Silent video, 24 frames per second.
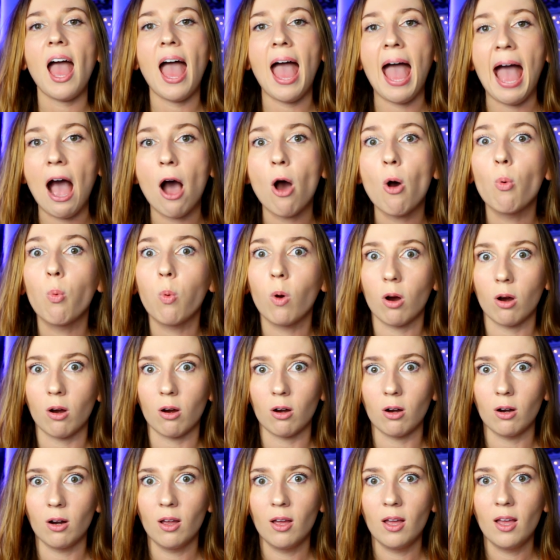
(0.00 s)

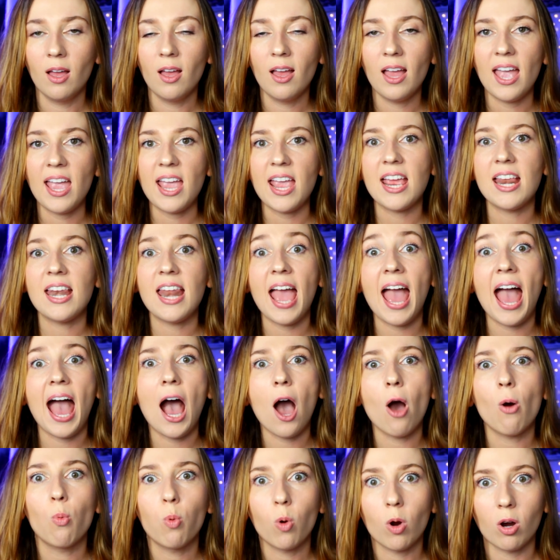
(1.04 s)
hour. An
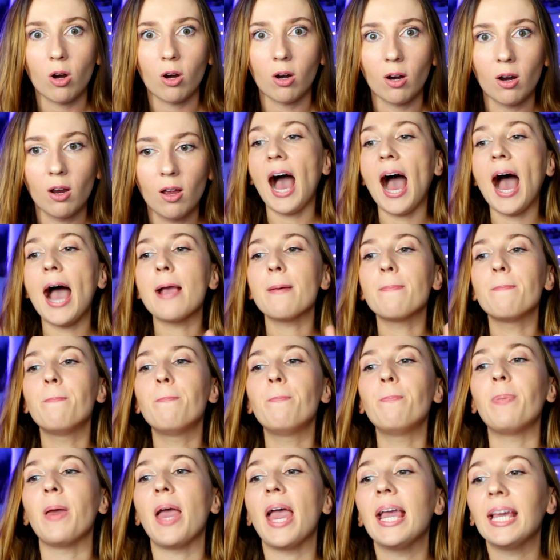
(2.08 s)
hour. I
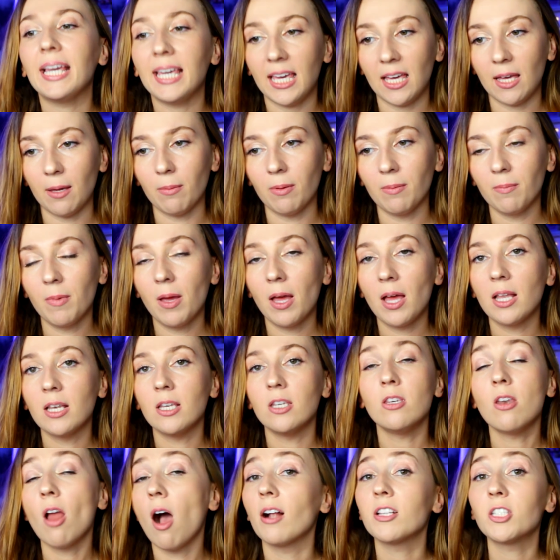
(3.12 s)
beg him
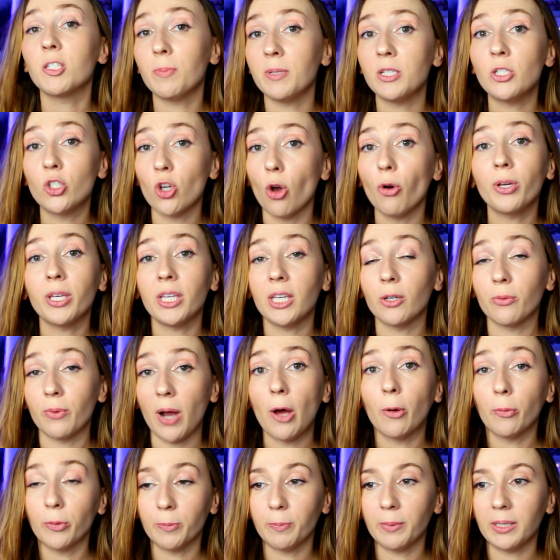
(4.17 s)
not to be joking
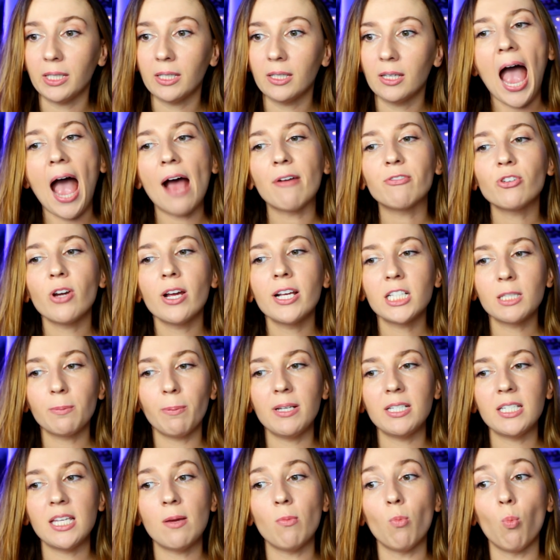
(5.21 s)
around with me. After I
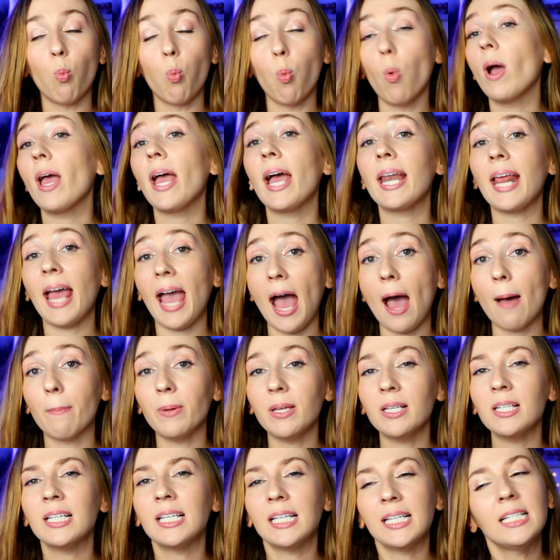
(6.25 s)
explained to him what had
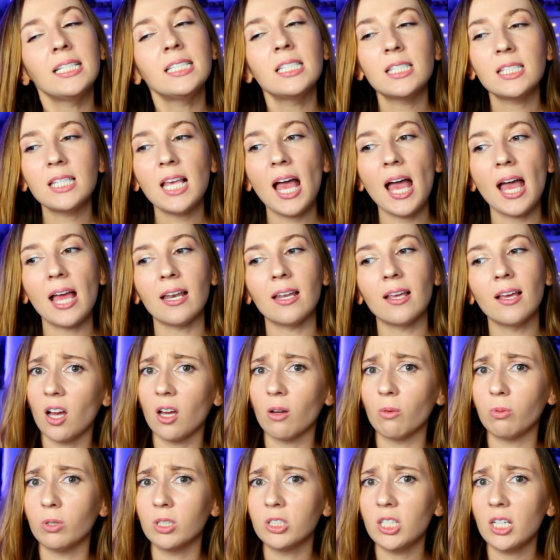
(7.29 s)
happened, he said,
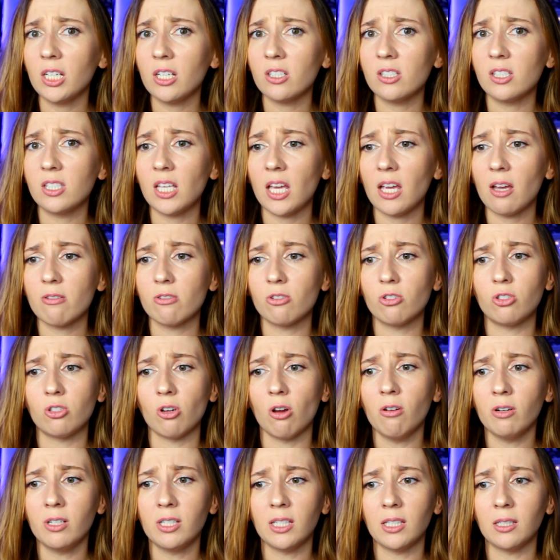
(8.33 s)
I wish I could say I was
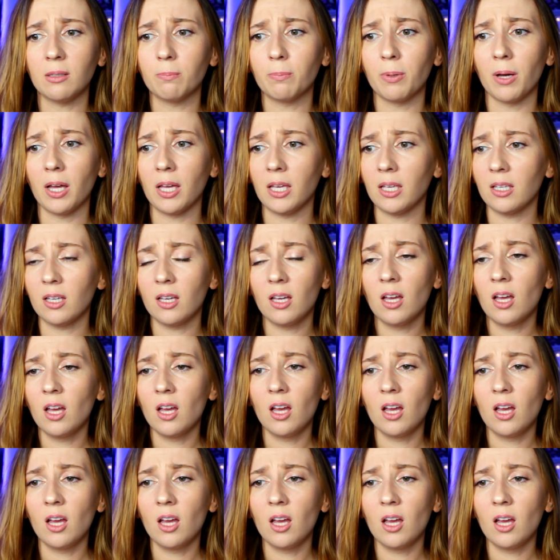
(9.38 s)
joking, but